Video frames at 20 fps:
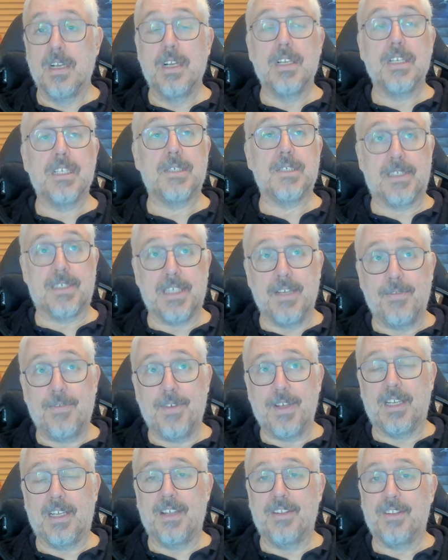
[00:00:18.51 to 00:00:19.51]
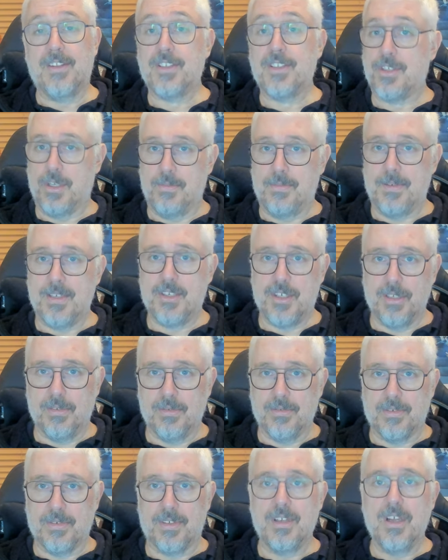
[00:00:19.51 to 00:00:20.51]
specifically the stupid
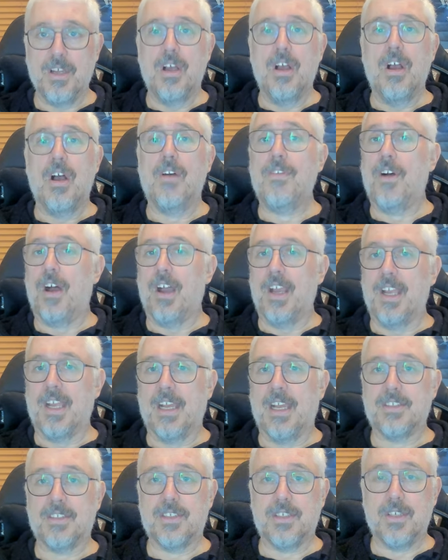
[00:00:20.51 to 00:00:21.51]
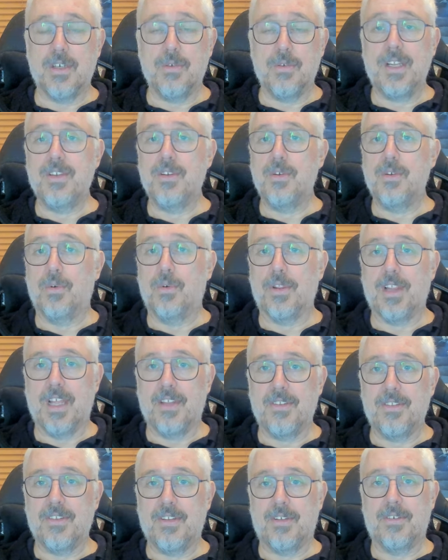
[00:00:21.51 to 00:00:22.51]
children of Highgate School in North
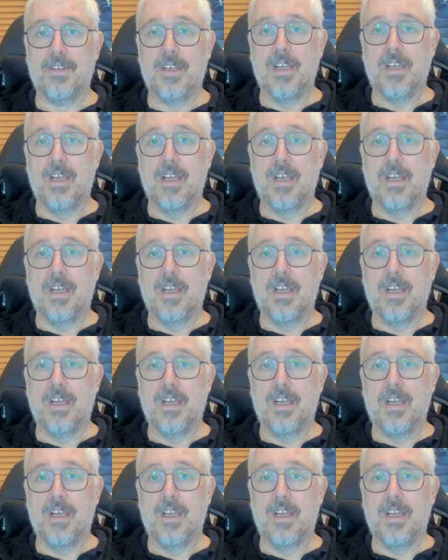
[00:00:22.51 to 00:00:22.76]
London,